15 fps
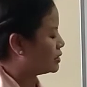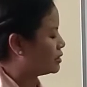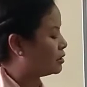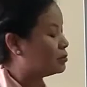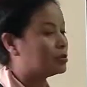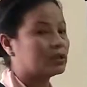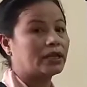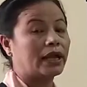
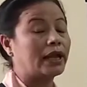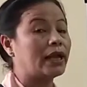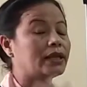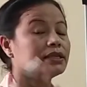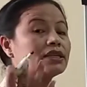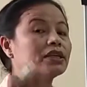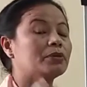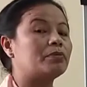syllable
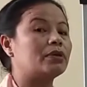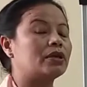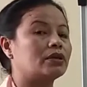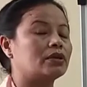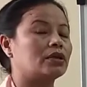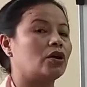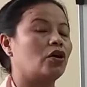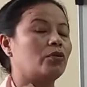and
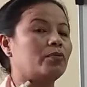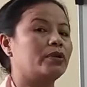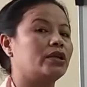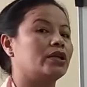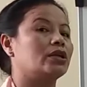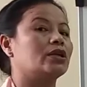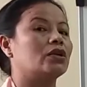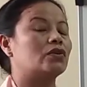keeping the open
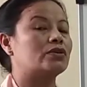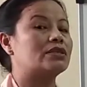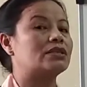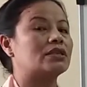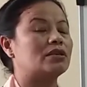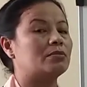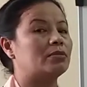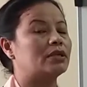and closed
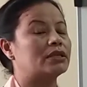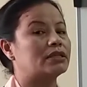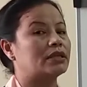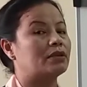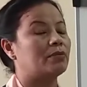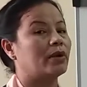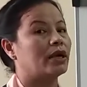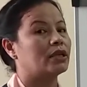syllables
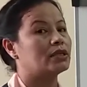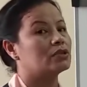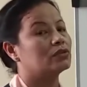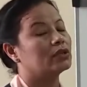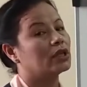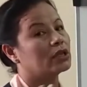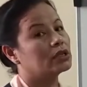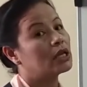in mind so
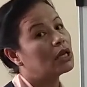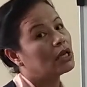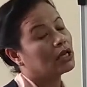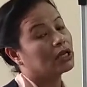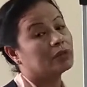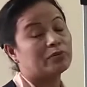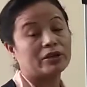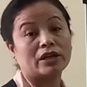that
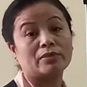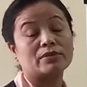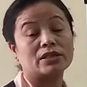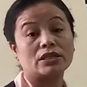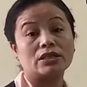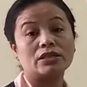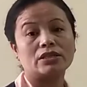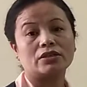it
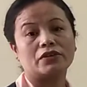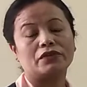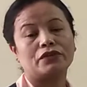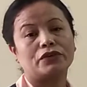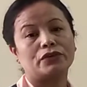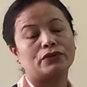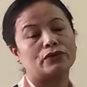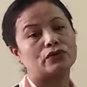becomes easier
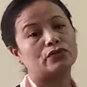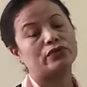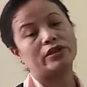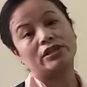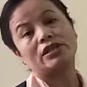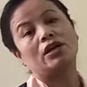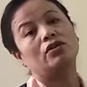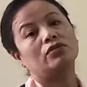for you to
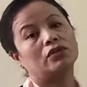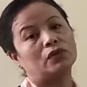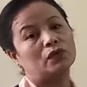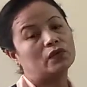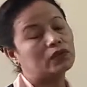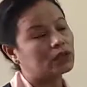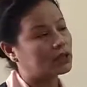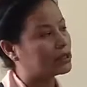read out the
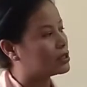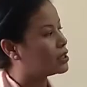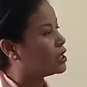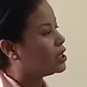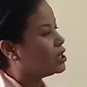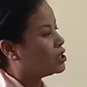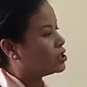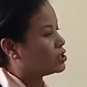word.
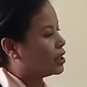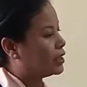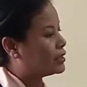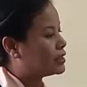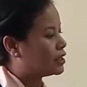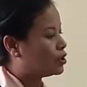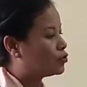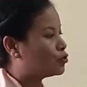So I'll
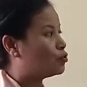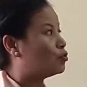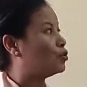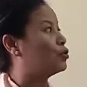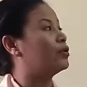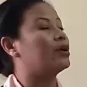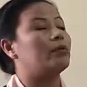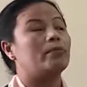tell you
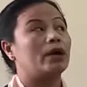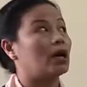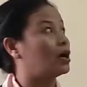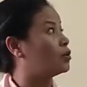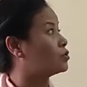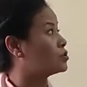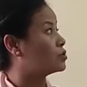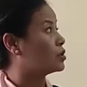more
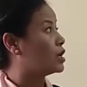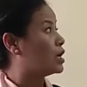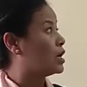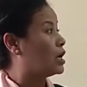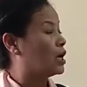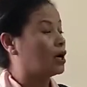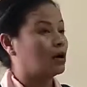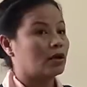about
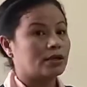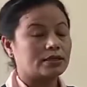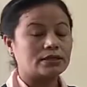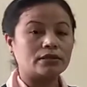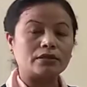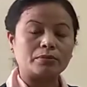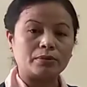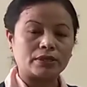uh,
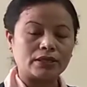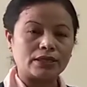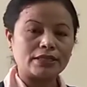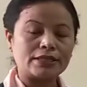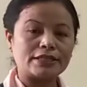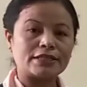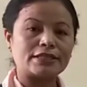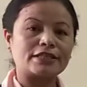
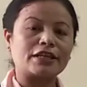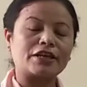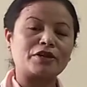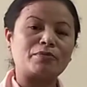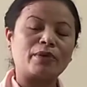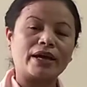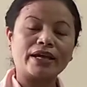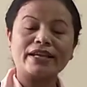syllables
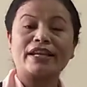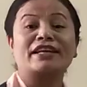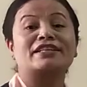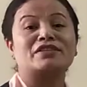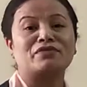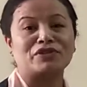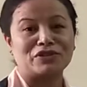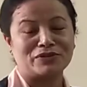in my
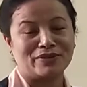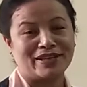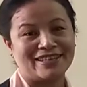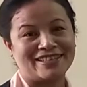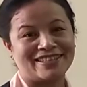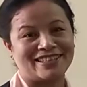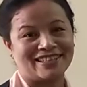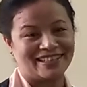next video
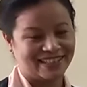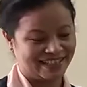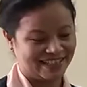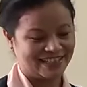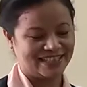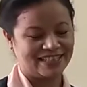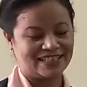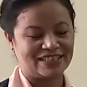lesson.
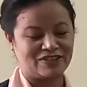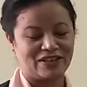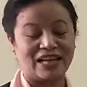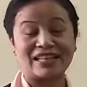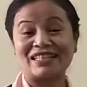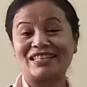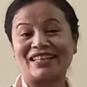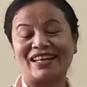
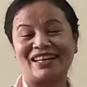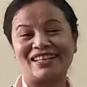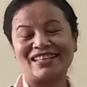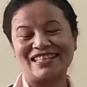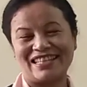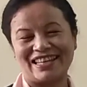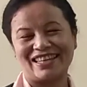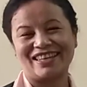Until then,
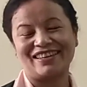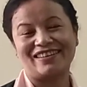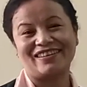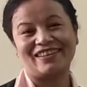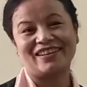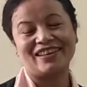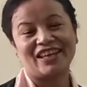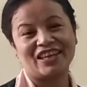take
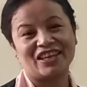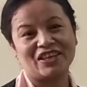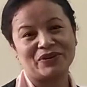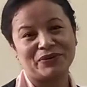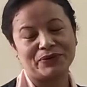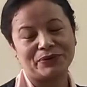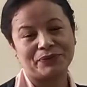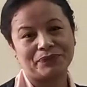care. Thank
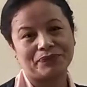you.